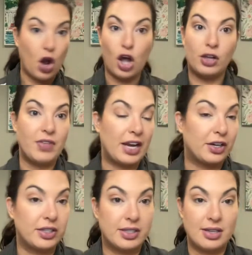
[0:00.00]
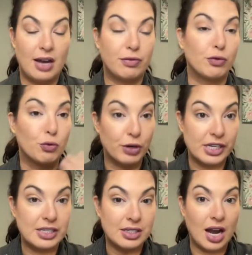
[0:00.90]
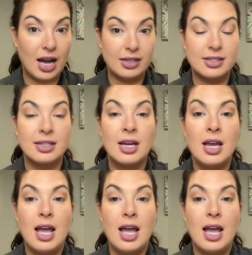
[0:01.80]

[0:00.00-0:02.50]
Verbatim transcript: all of that good stuff, restocks.